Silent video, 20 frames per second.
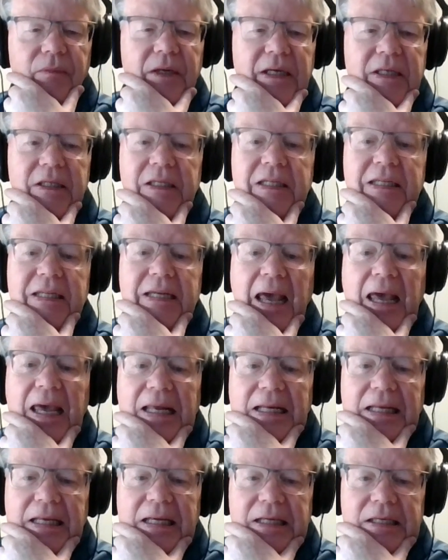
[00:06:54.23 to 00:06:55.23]
He's
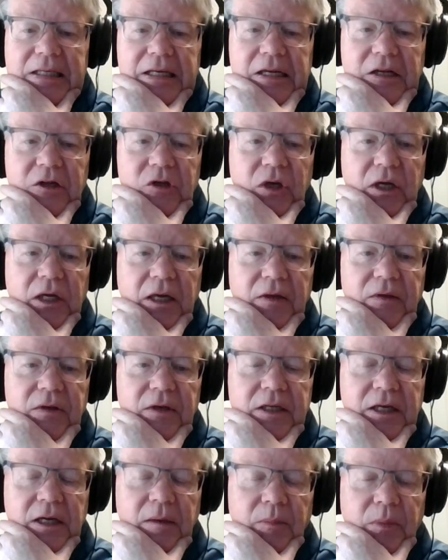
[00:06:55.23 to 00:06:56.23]
daily teaching in the
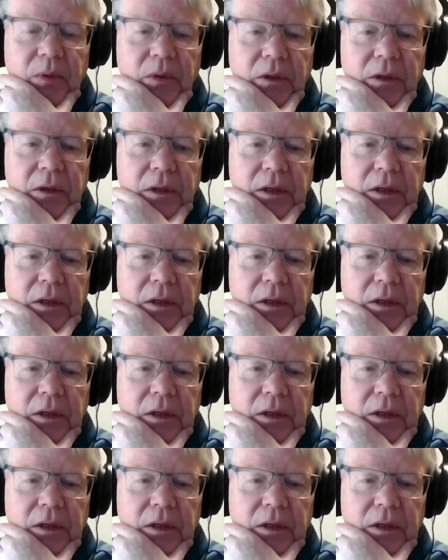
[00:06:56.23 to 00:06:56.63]
temple,